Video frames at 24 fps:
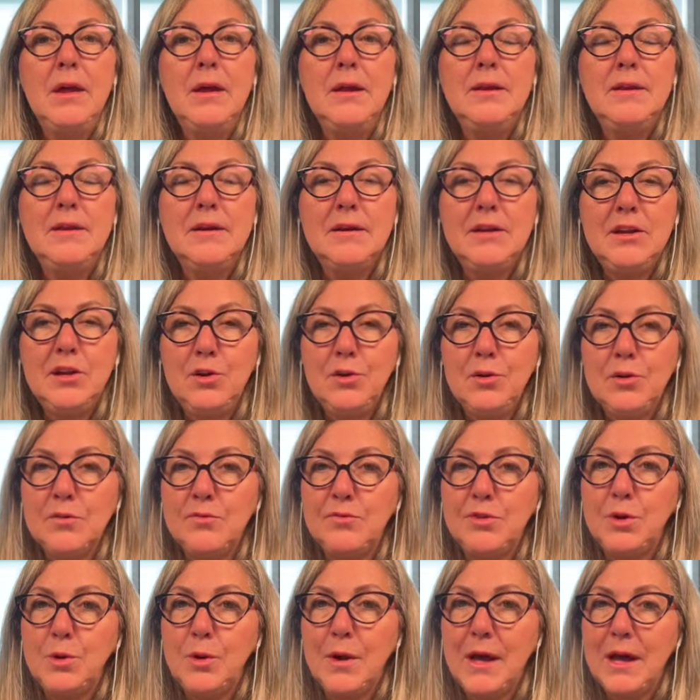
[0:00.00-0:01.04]
Now, here are a
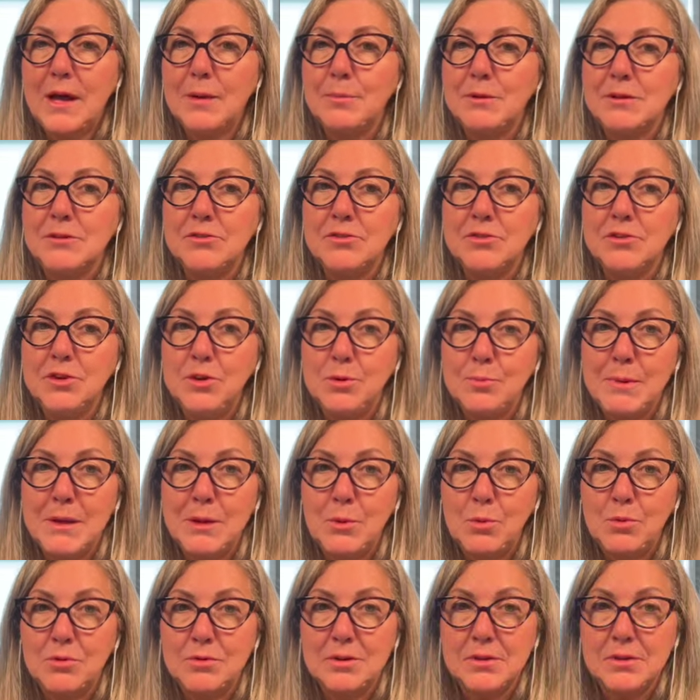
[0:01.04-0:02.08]
few habits you may
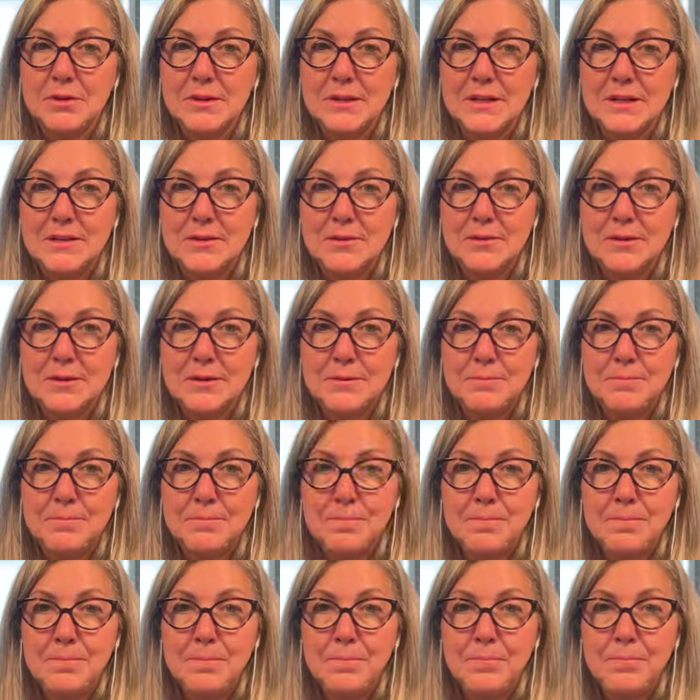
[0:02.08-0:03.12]
want to lean on.
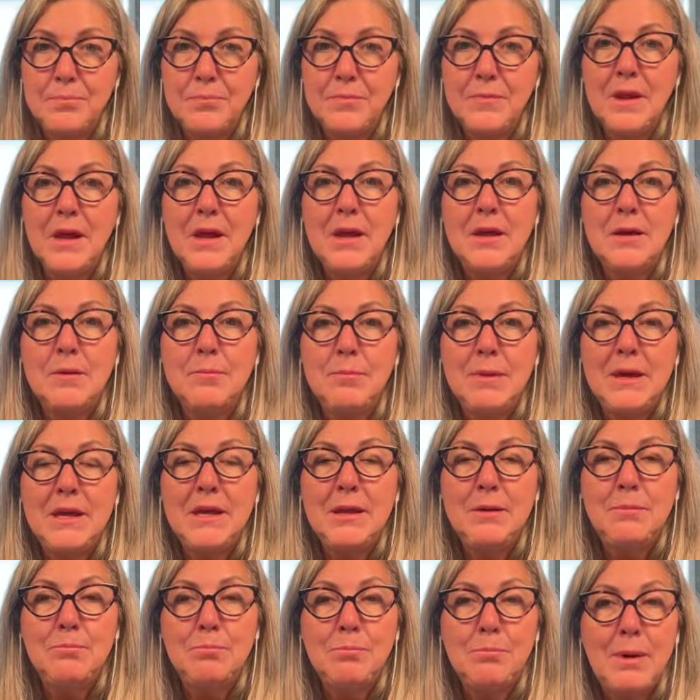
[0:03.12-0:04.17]

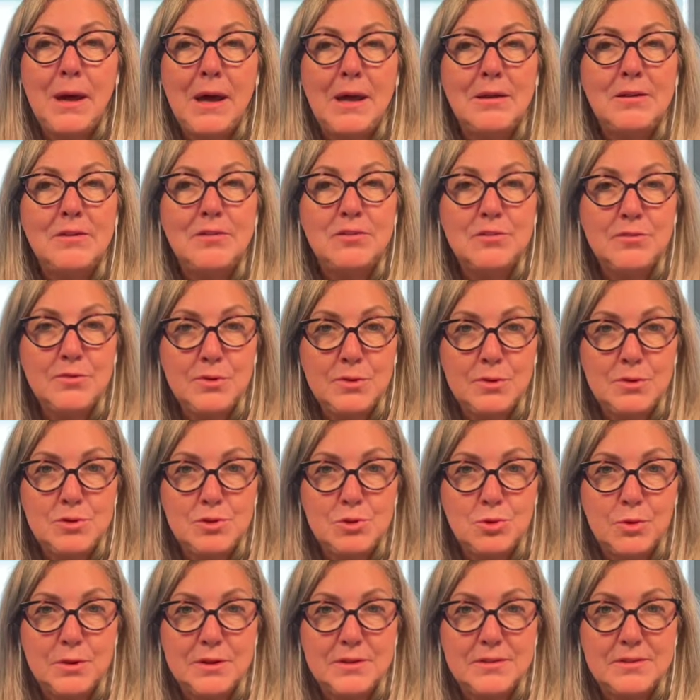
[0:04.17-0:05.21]
Making balanced food
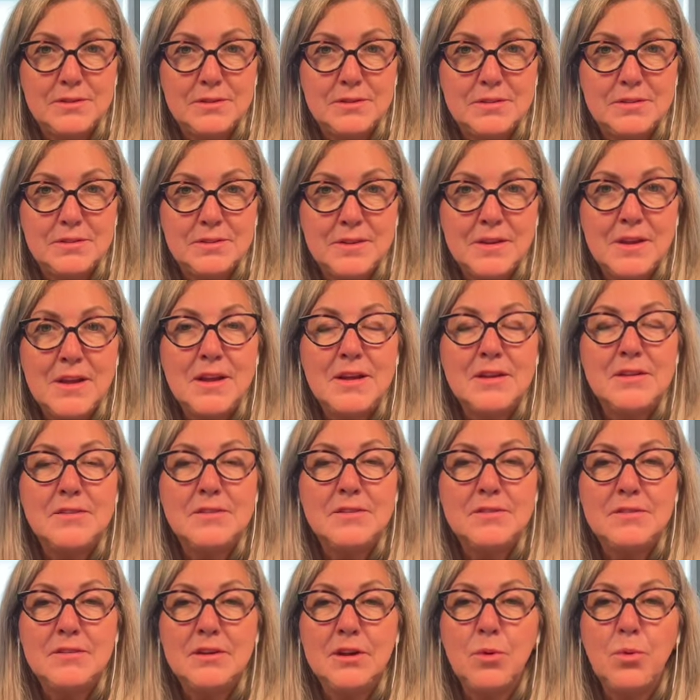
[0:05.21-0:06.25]
choices.
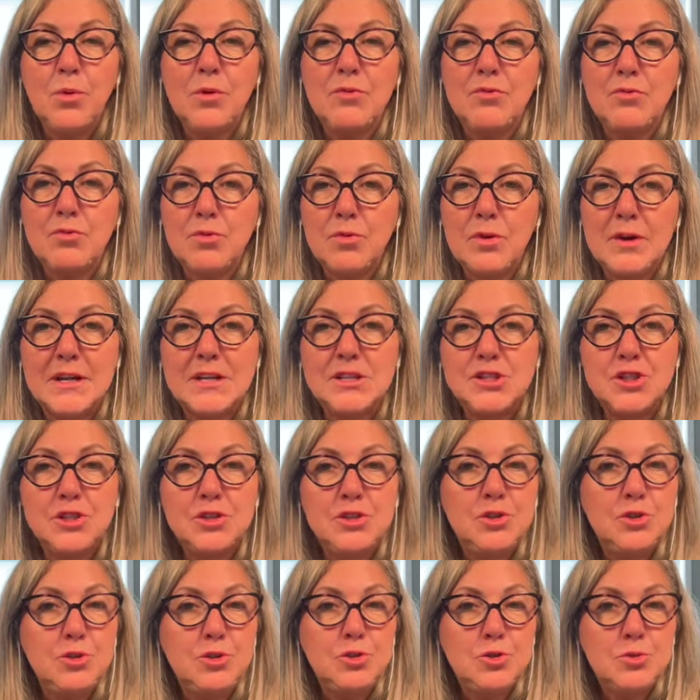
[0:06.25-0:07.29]
Stick with fresh,
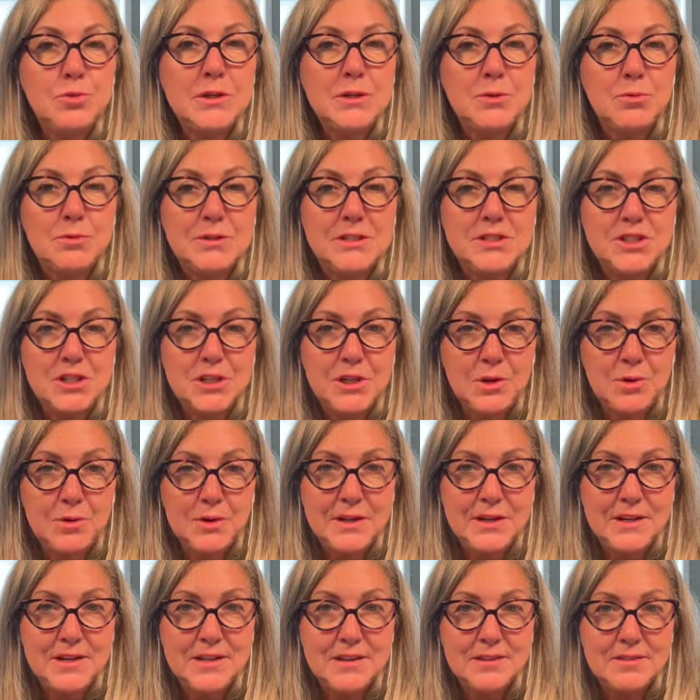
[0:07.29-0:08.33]
nutrient-rich
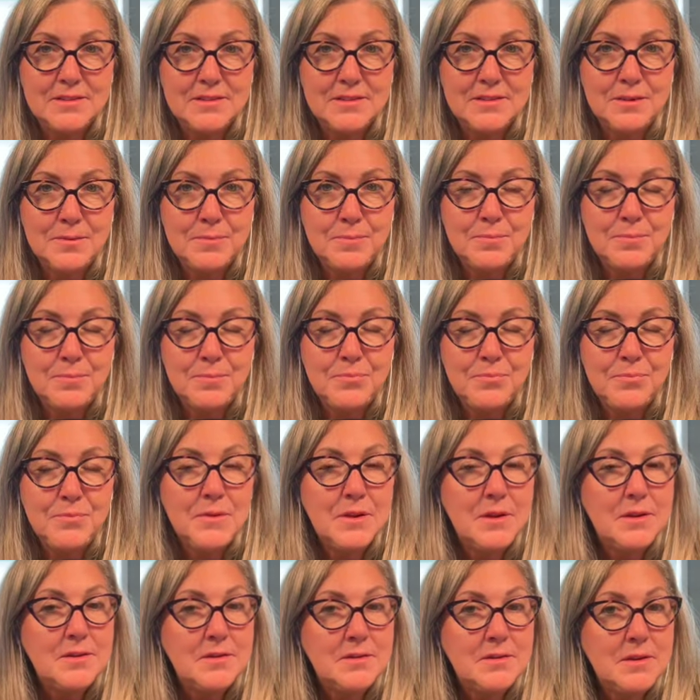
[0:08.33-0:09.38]
ingredients.
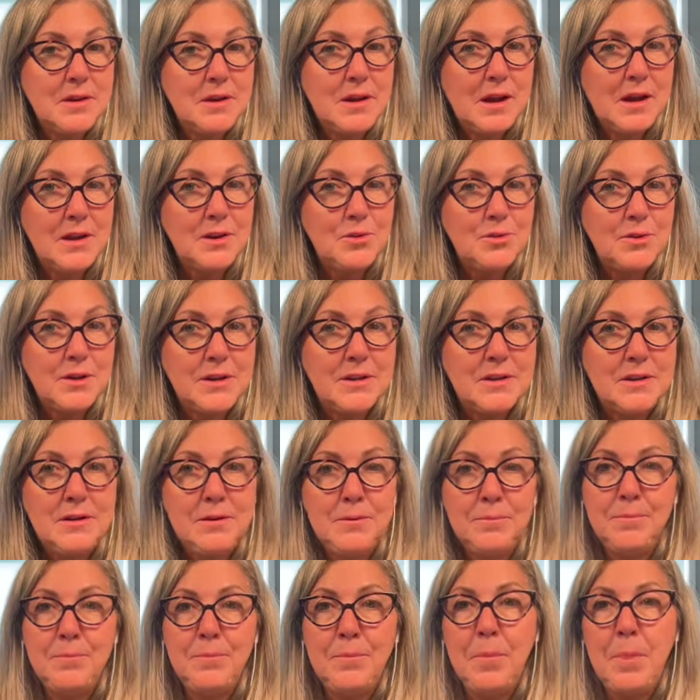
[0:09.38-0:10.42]
Stay hydrated,
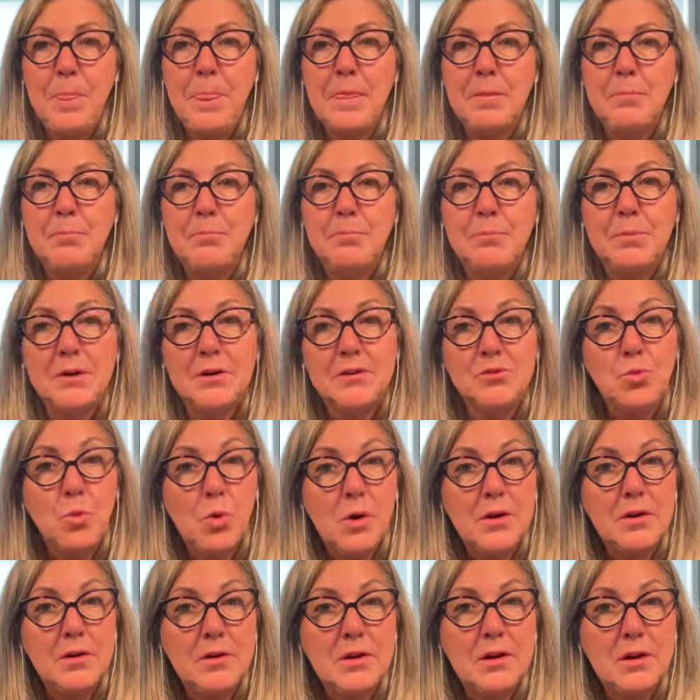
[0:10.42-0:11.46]
because
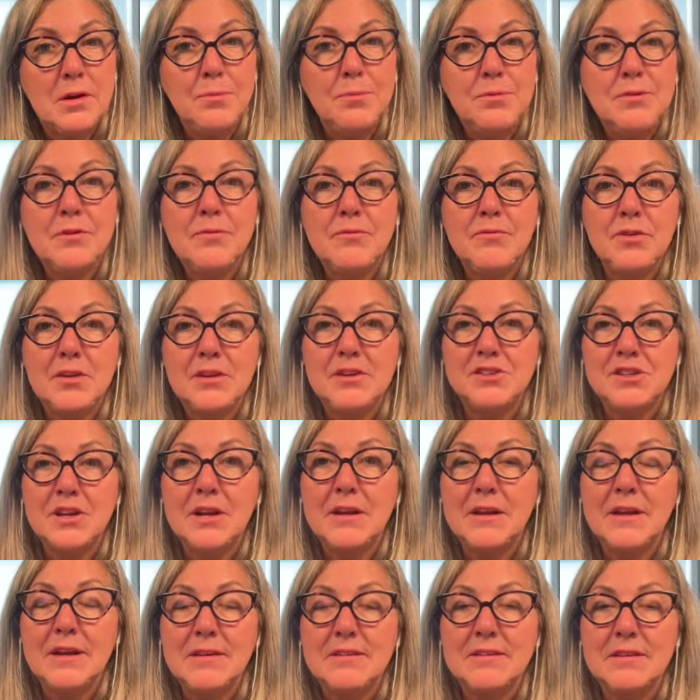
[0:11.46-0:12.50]
water helps flush
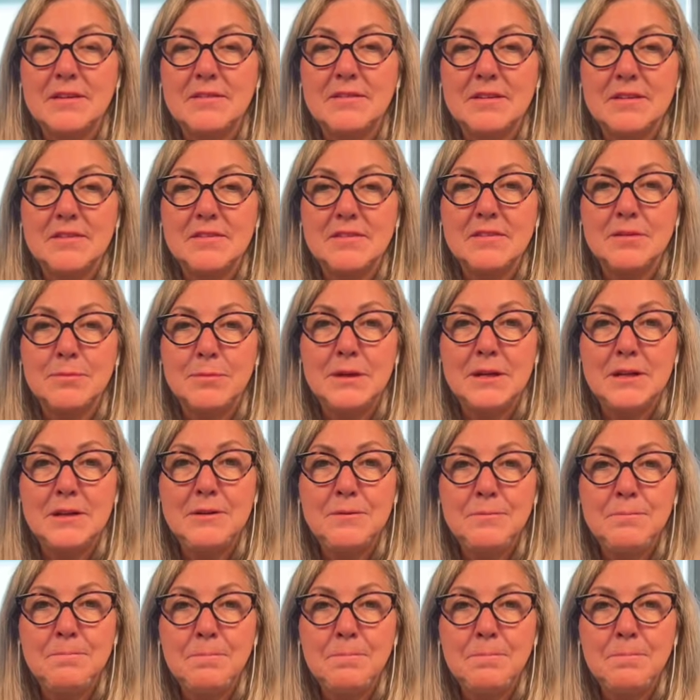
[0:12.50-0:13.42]
out excess histamine.